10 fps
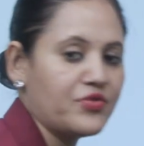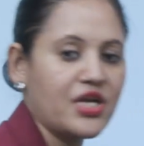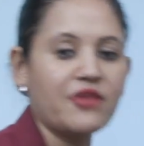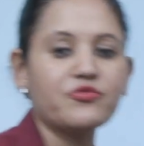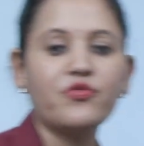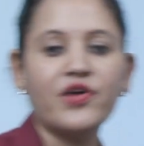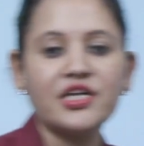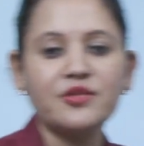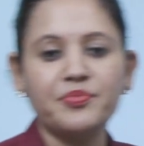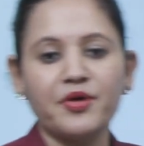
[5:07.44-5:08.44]
we have to
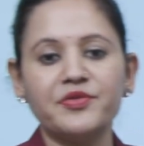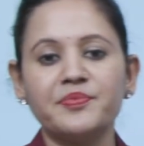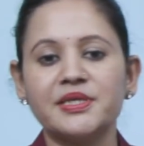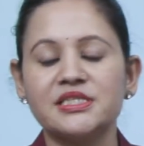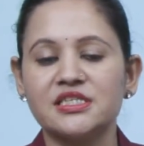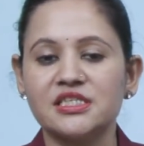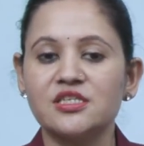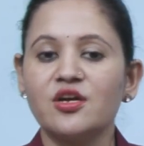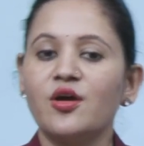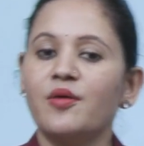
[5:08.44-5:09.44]
find the profit
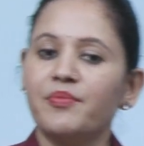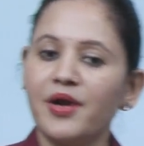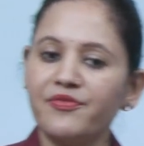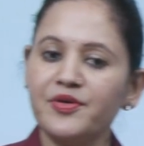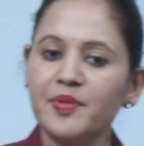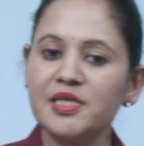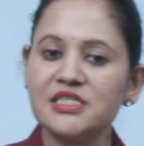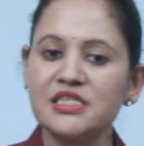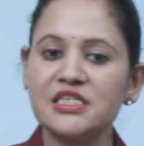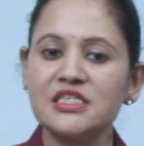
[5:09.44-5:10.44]
percentage. profit
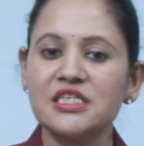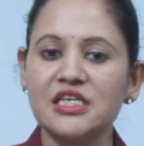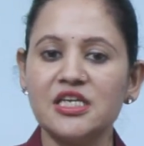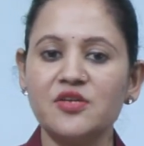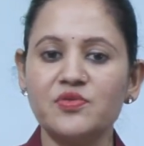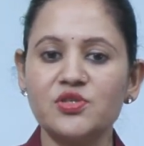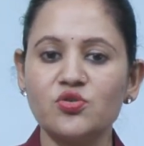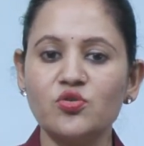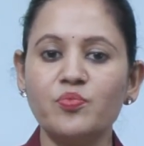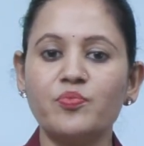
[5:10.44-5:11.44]
percentage equals
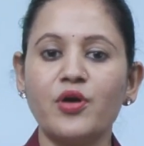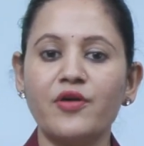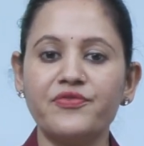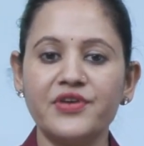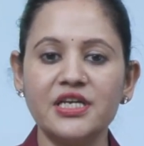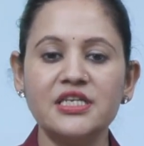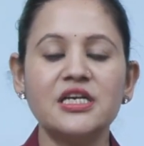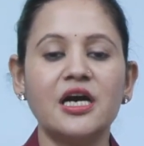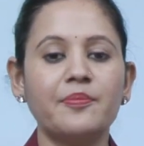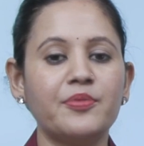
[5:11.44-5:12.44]
to profit
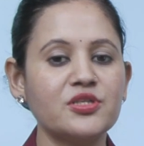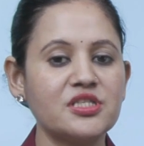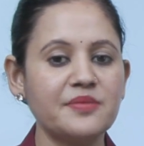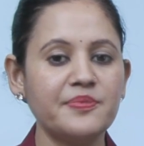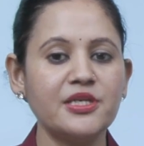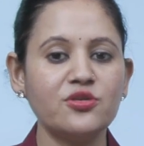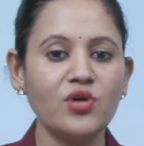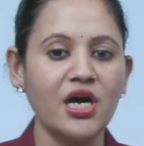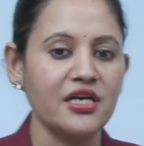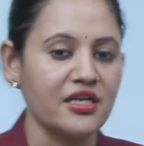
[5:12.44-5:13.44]
upon CP into
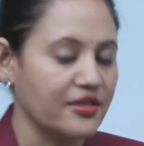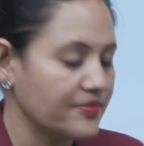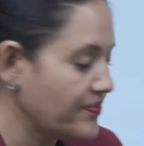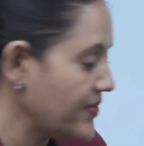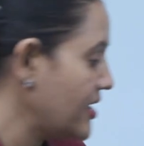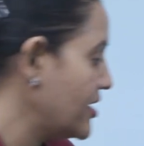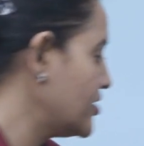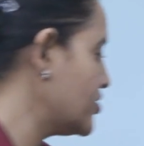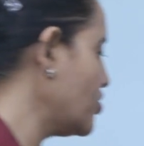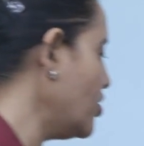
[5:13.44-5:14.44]
100.
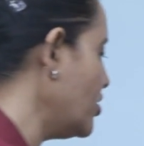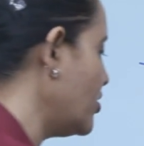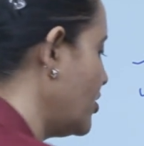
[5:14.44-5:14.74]
So